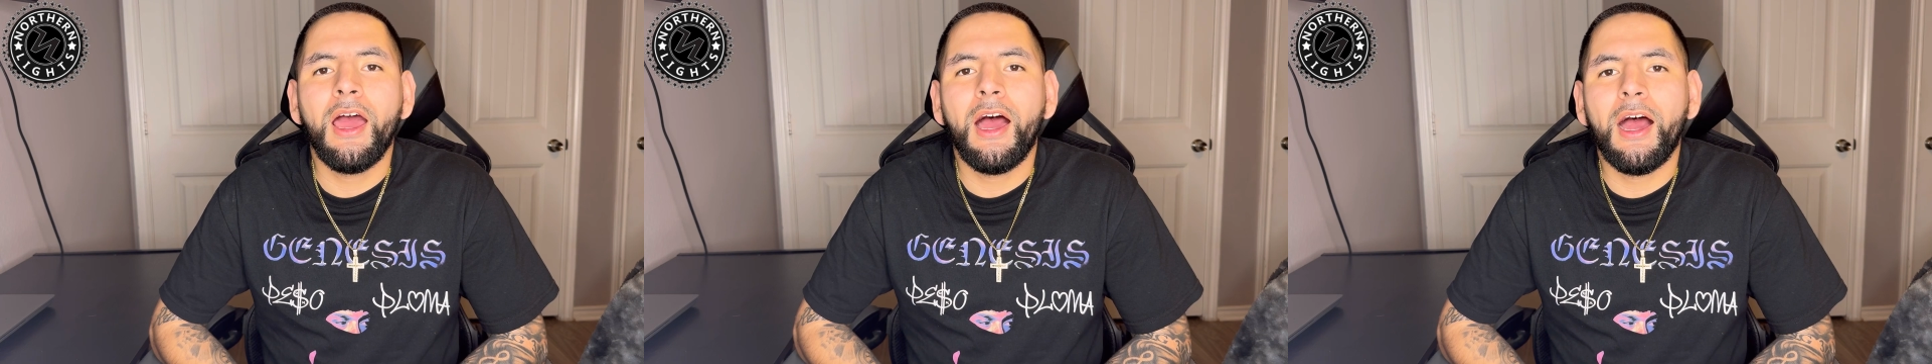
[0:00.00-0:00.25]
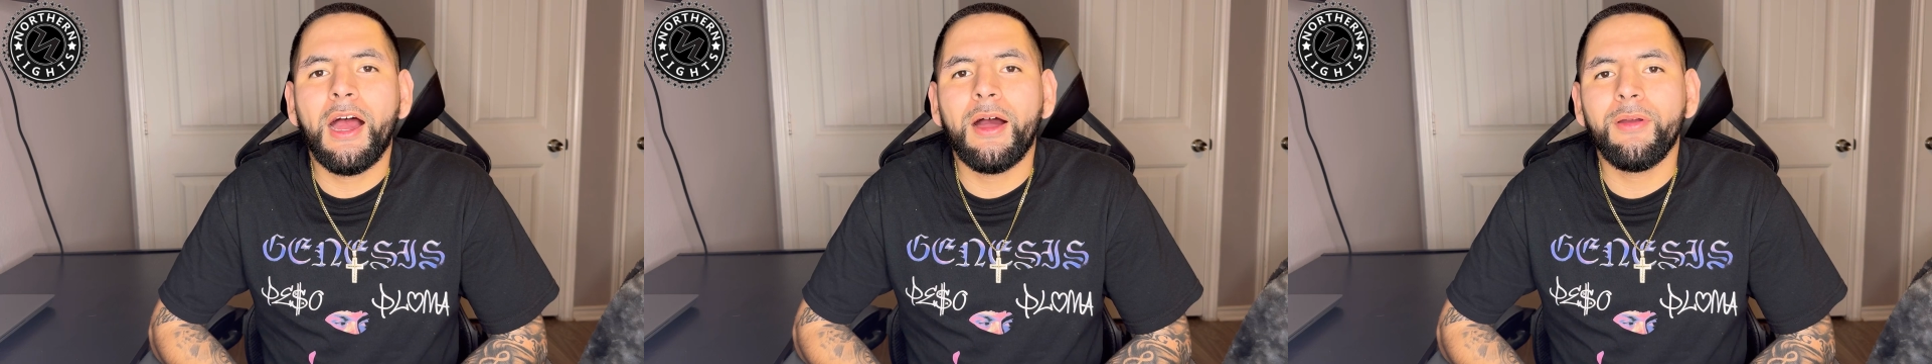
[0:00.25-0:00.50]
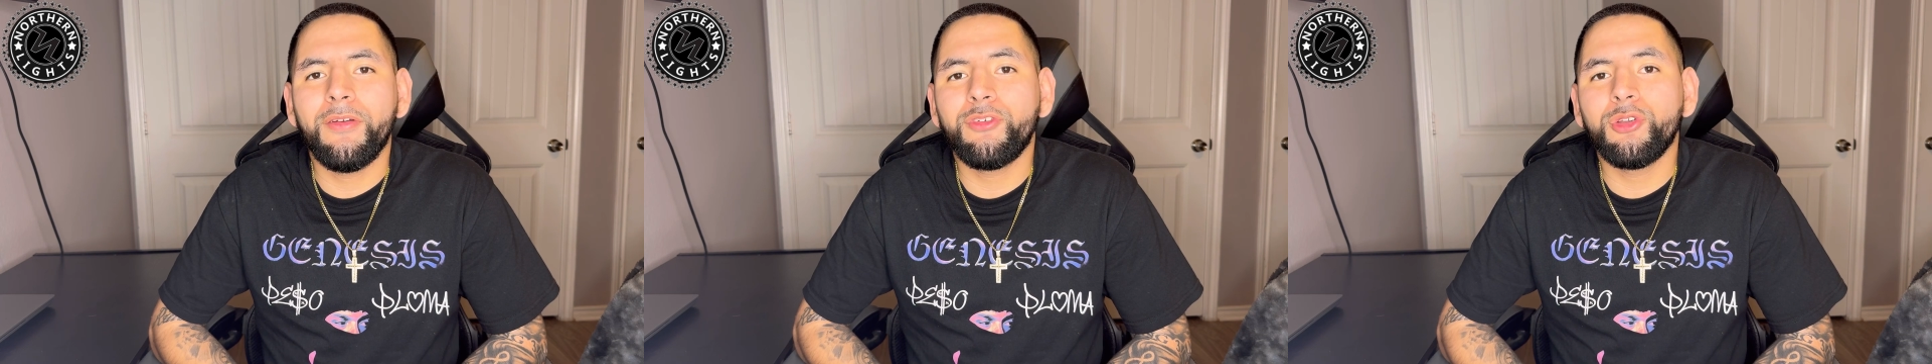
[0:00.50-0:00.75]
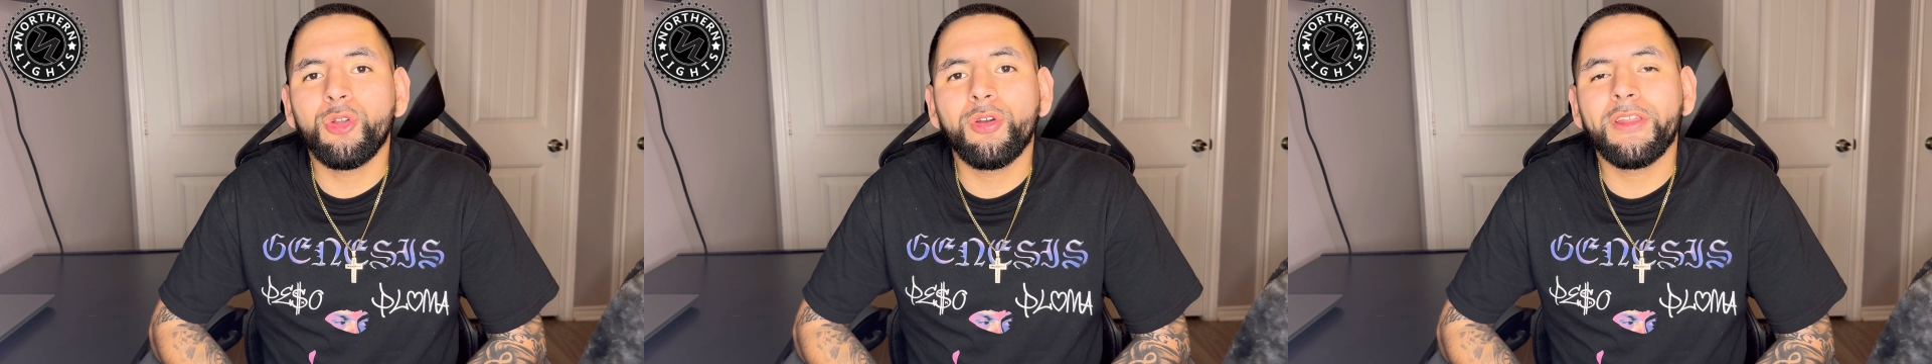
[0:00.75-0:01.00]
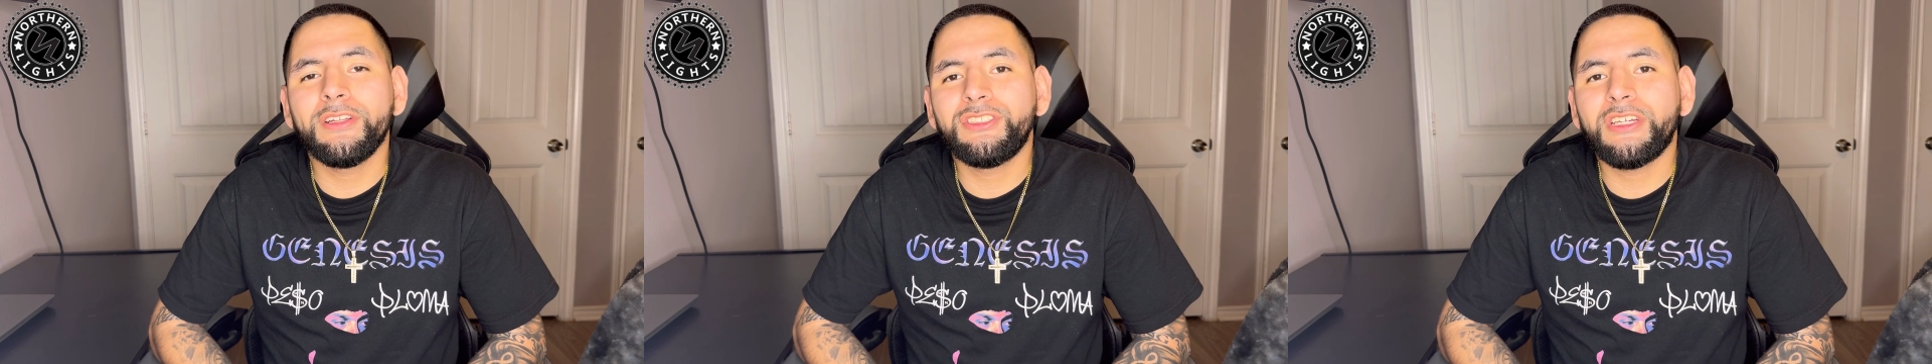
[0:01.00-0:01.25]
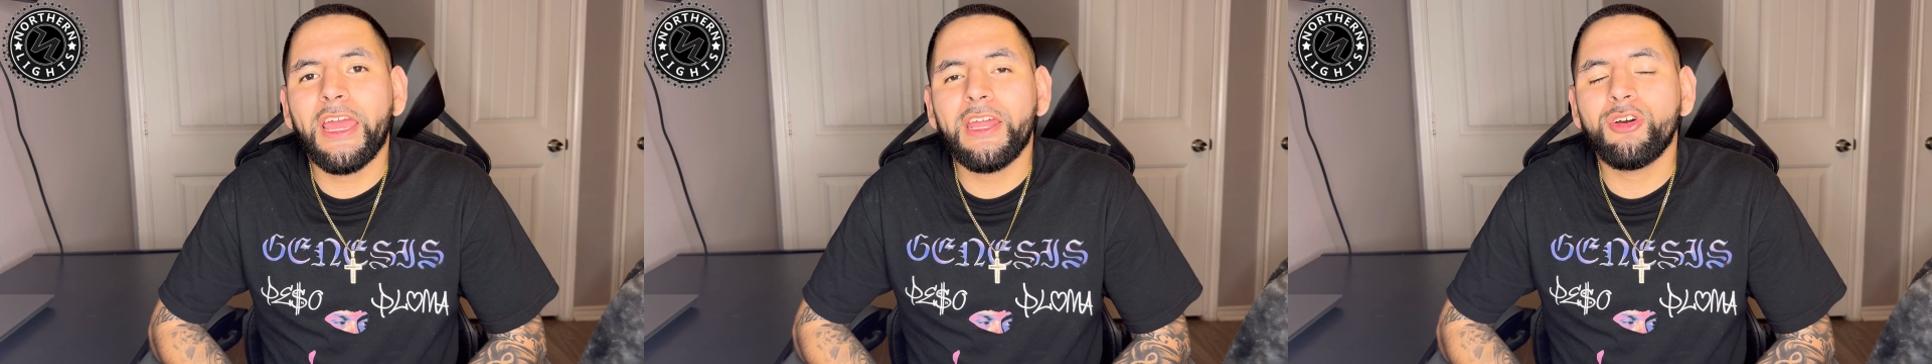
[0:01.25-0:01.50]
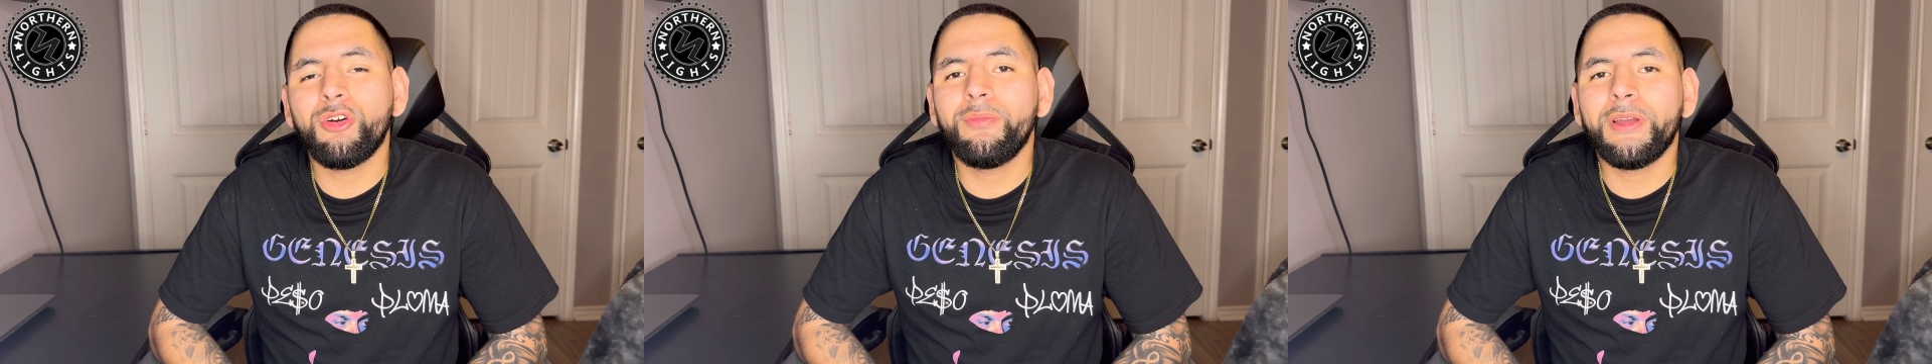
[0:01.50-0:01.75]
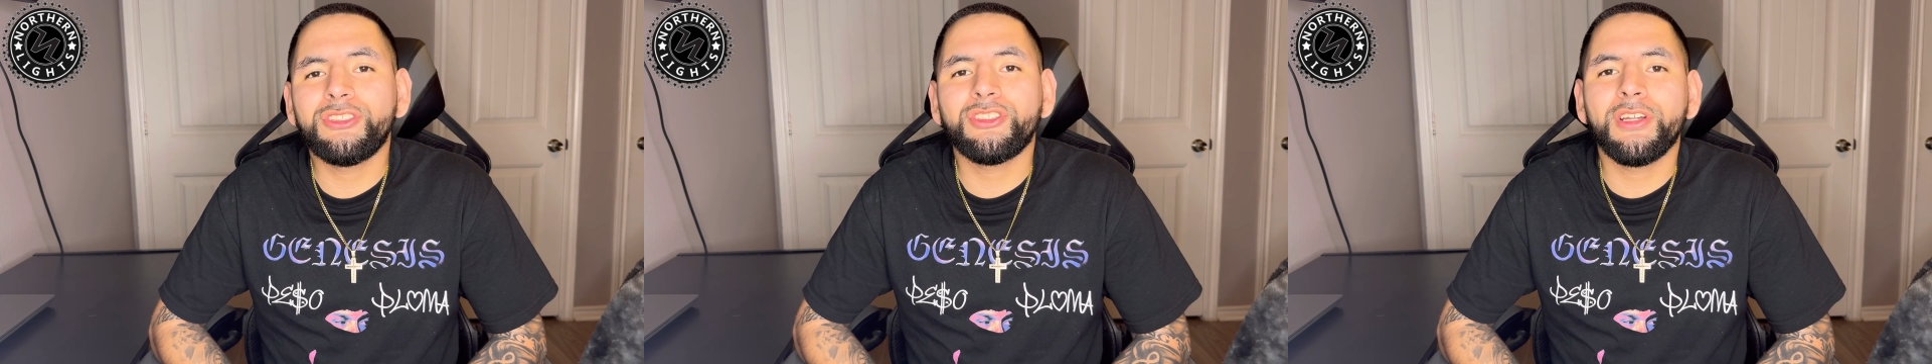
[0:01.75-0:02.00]
If you're new to the channel,
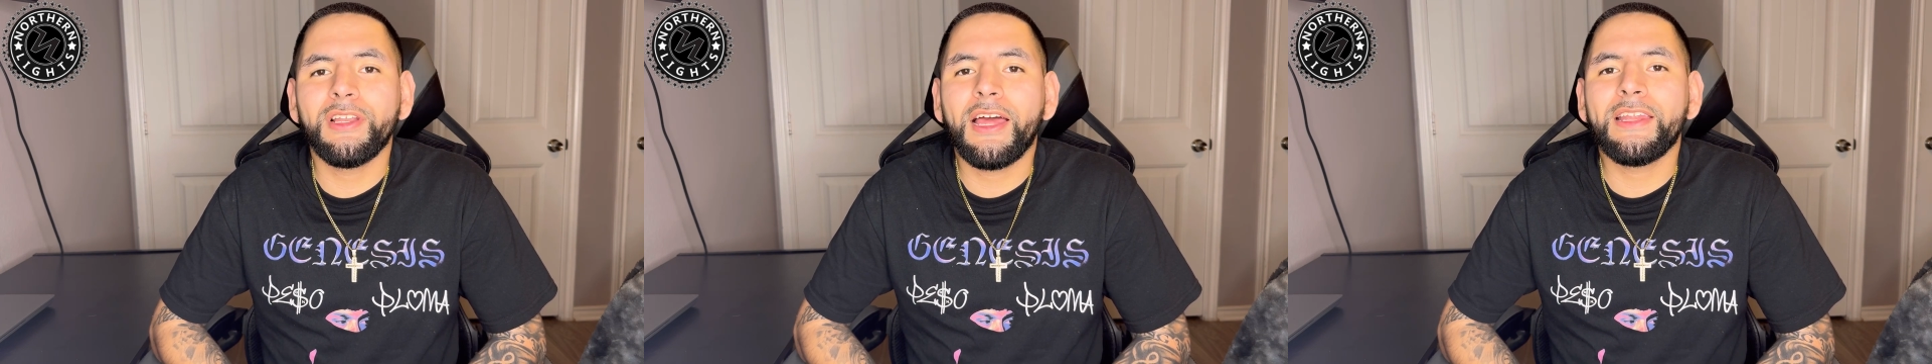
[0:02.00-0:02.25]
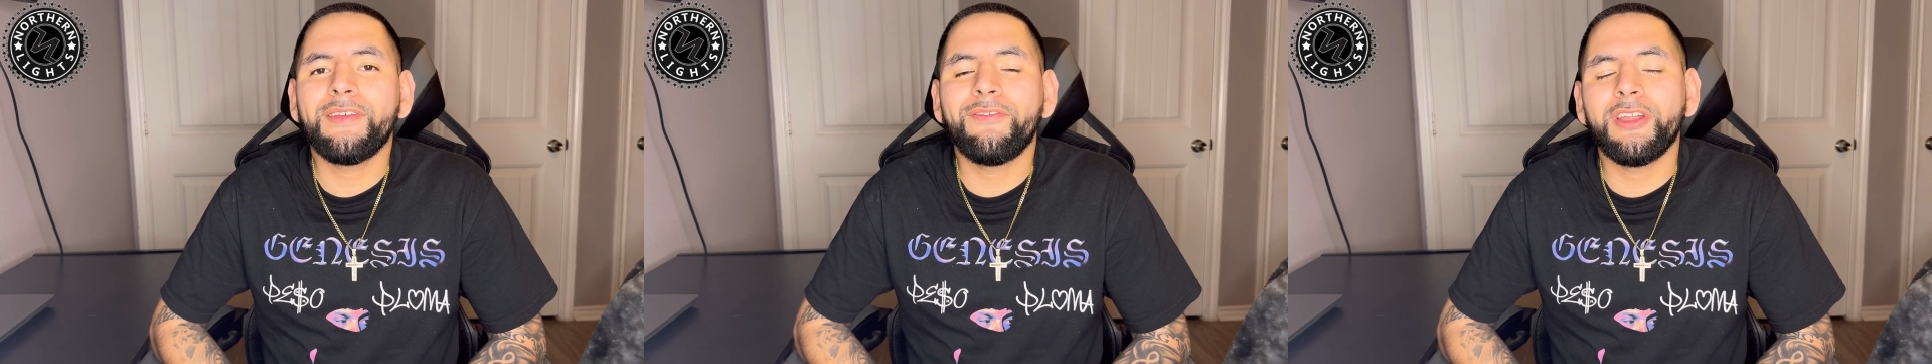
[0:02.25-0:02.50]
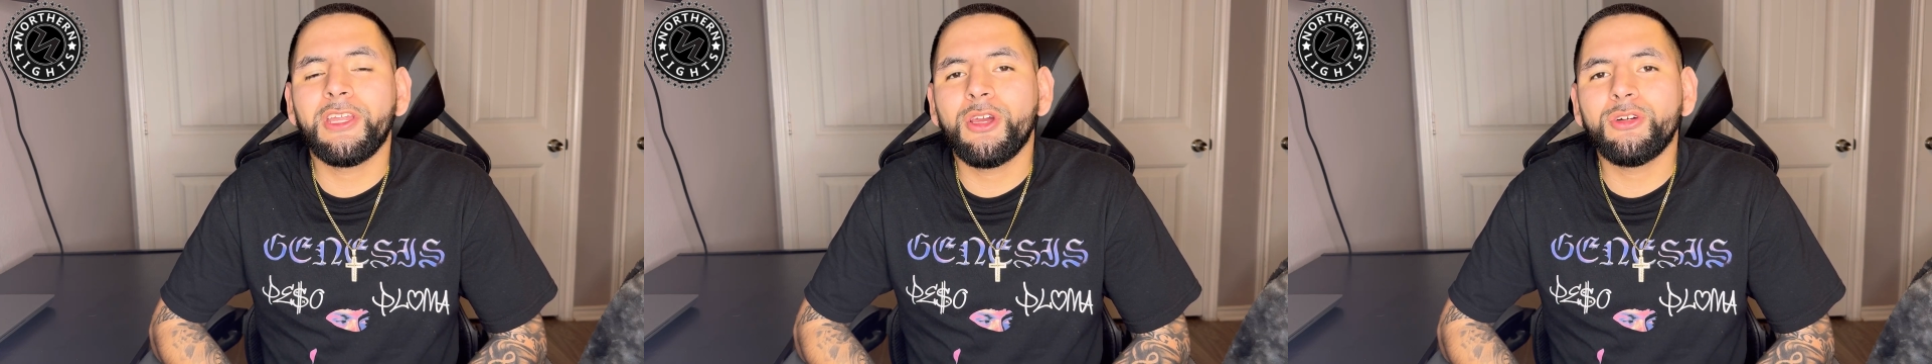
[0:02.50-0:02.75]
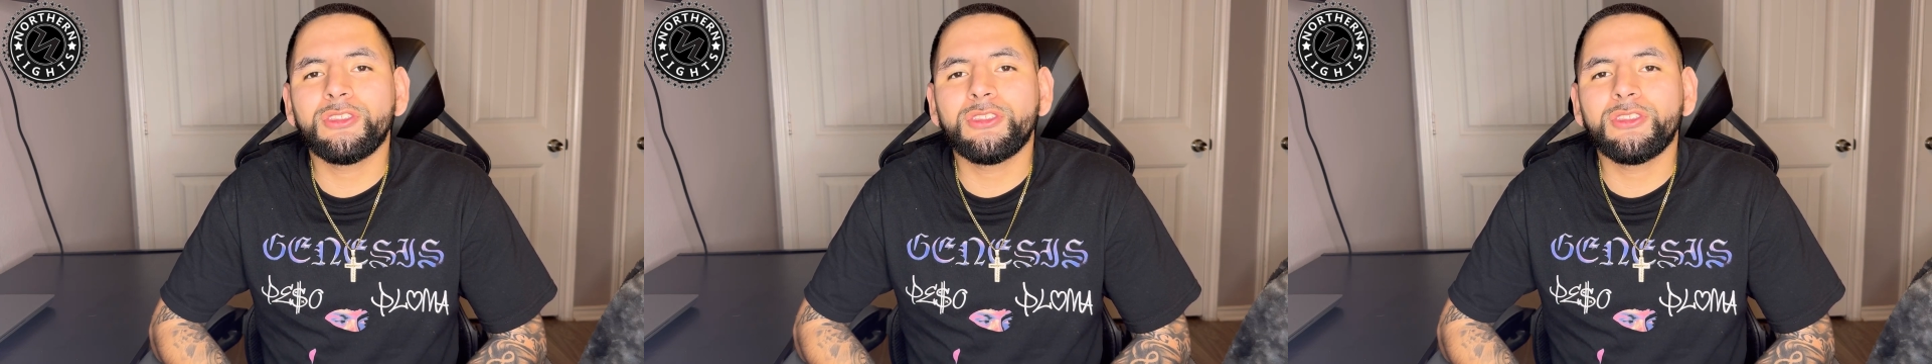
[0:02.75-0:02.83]
make sure you like the video,